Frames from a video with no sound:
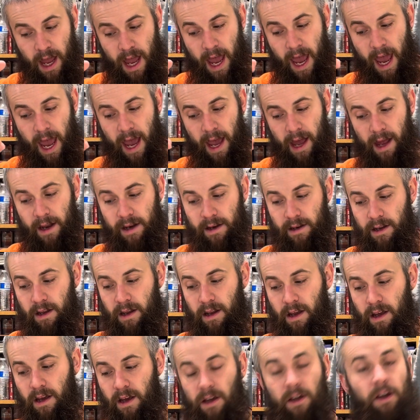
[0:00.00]
and
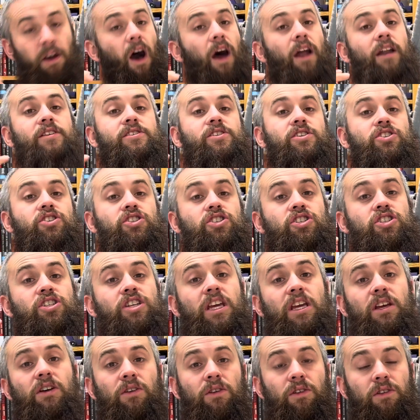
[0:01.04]
God is a
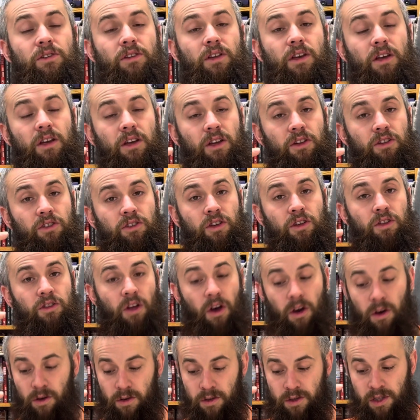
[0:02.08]
shield to
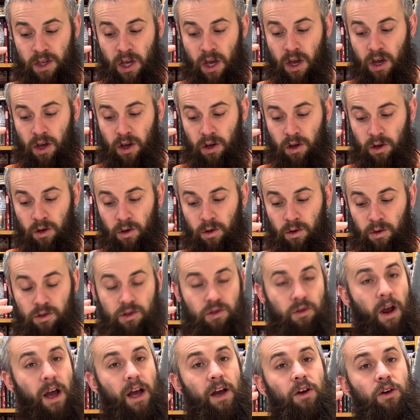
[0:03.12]
those who,
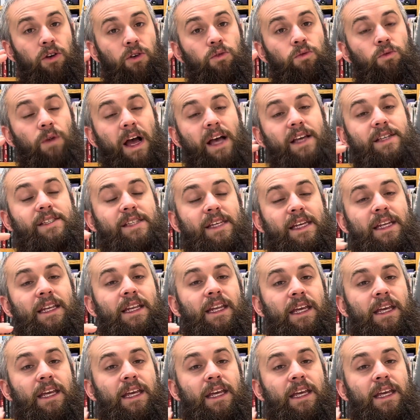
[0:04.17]
who rest in